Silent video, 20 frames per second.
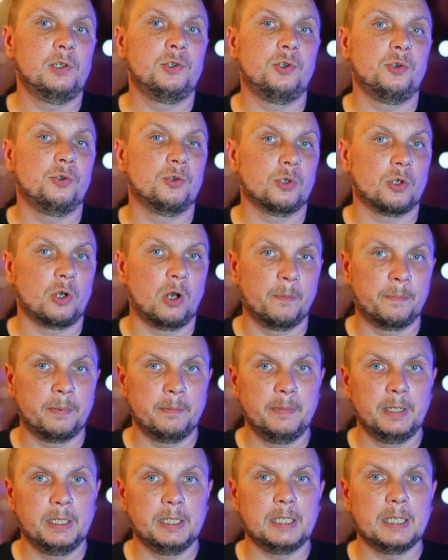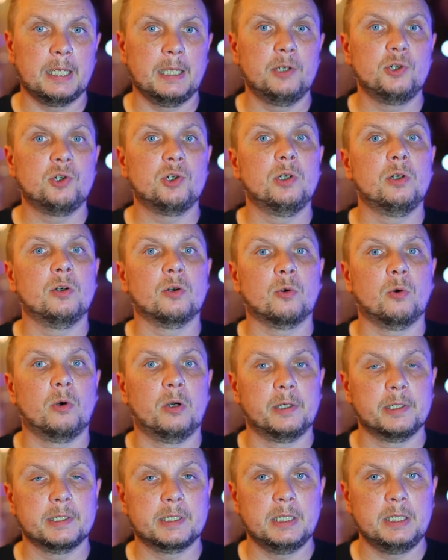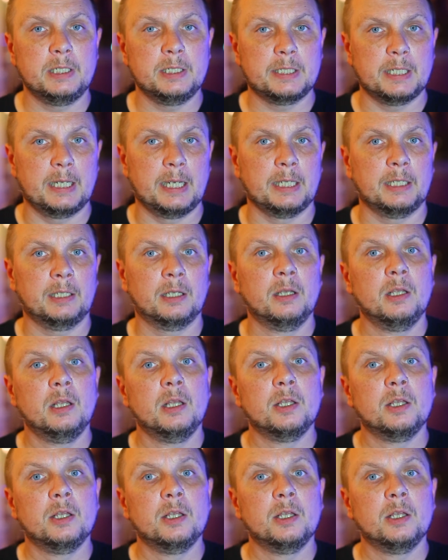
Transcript: is use a copper medication in a quarantine tank,